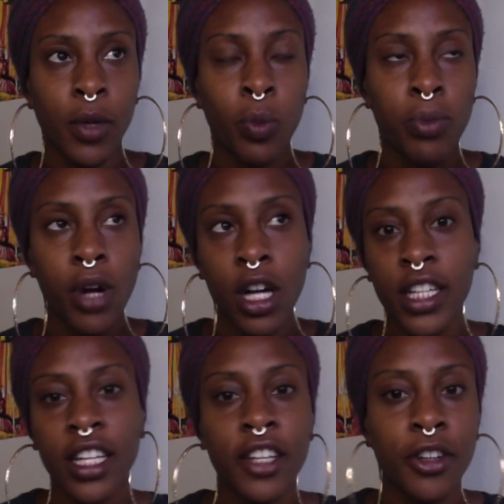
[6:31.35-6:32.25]

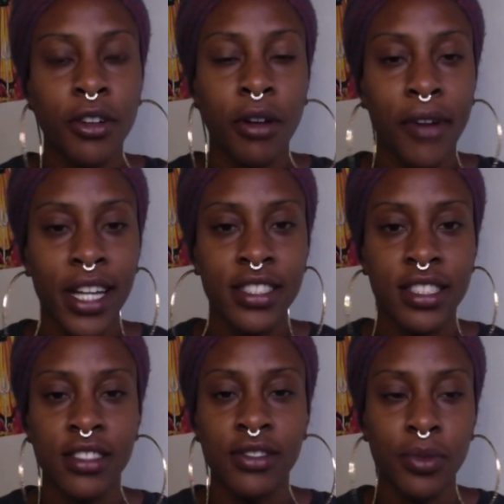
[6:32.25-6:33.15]
broadening your
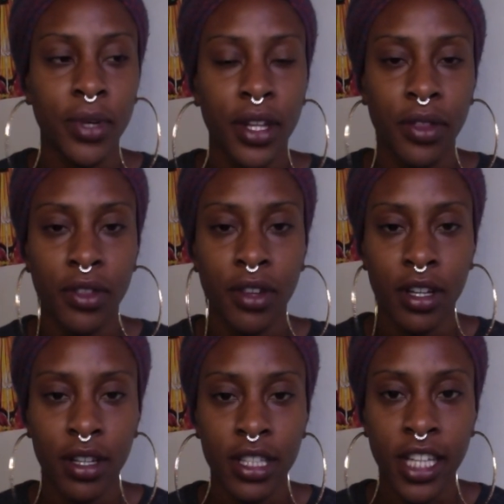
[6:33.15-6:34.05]
horizons with
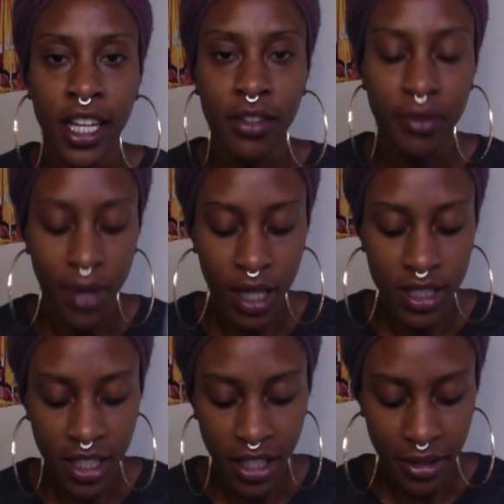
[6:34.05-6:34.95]
the Eight of Wands
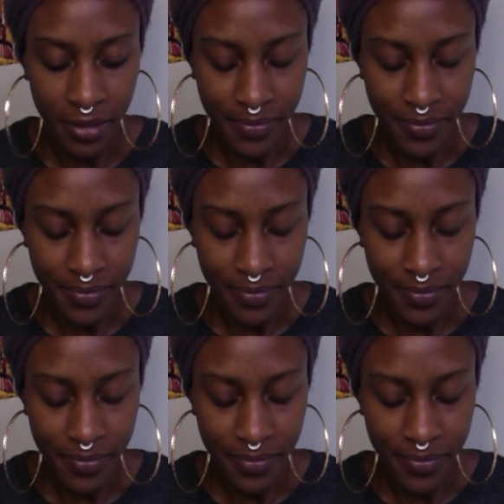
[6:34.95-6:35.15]
here.